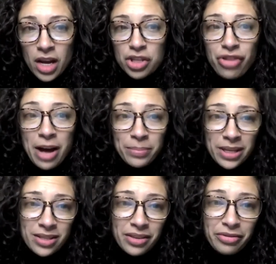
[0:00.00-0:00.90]

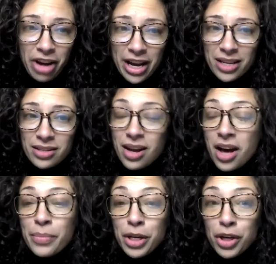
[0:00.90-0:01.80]
Droplets and rays
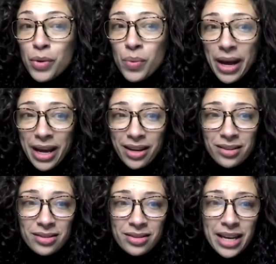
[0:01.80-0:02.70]
come in new
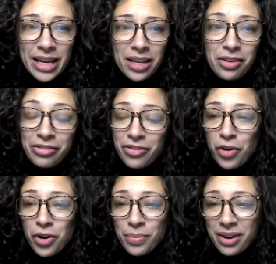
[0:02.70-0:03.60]
ways, taking the
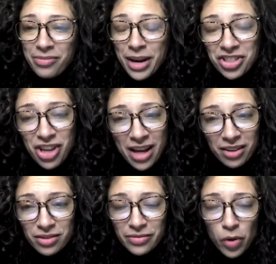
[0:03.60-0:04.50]
form of my
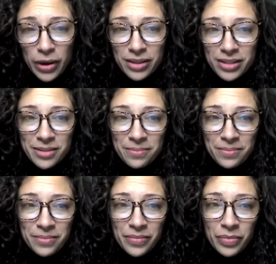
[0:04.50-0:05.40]
child's voice.
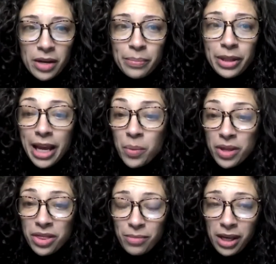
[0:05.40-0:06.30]
Play
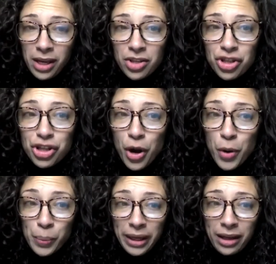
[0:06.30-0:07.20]
with me, show
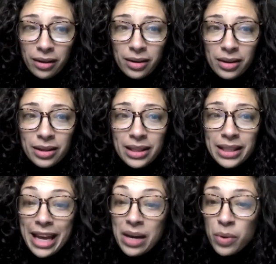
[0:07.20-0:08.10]
me,
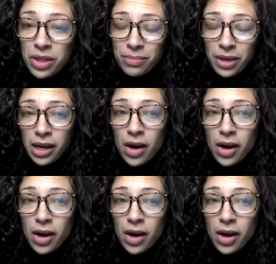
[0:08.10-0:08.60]
lay with me,